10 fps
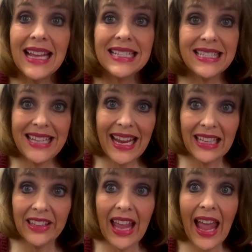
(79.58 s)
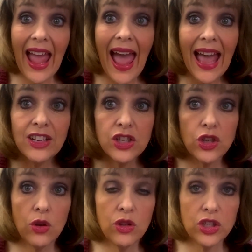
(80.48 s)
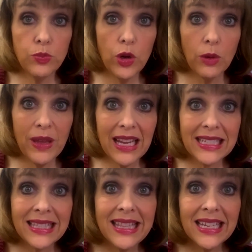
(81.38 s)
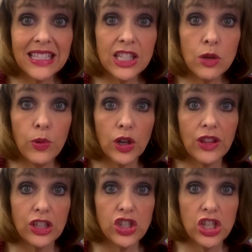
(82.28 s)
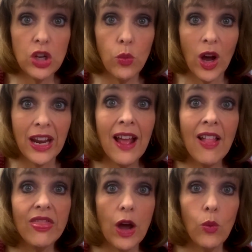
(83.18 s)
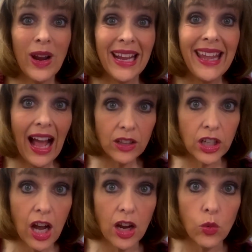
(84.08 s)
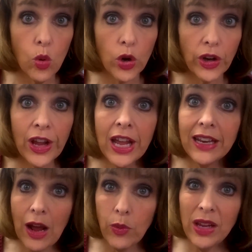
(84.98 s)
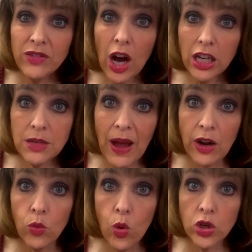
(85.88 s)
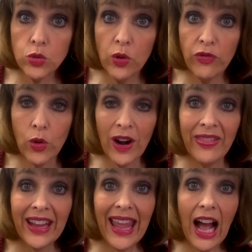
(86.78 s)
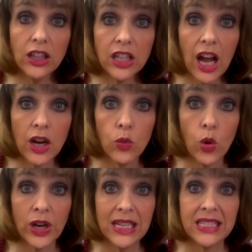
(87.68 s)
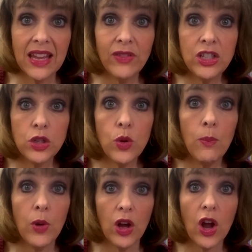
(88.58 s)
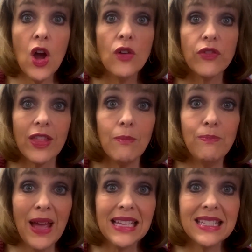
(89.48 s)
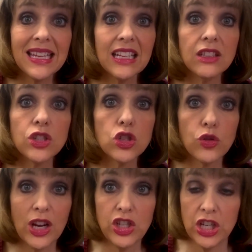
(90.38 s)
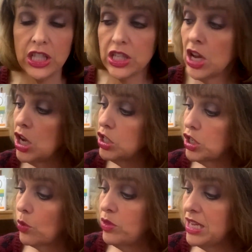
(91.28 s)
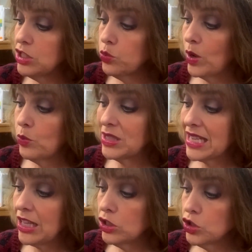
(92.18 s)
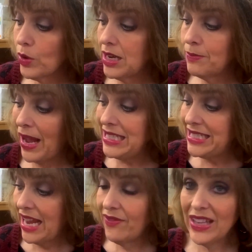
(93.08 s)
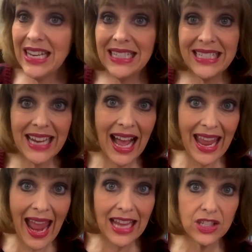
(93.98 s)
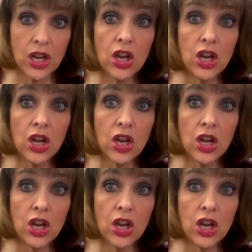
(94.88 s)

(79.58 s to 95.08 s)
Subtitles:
Secondly, I had to show you this book because this is a book that she won that won a Caldecott Award. Now, we've talked about awards before, and the Caldecott Award is given to a book for the best illustrations. So this one was illustrated by David Diaz.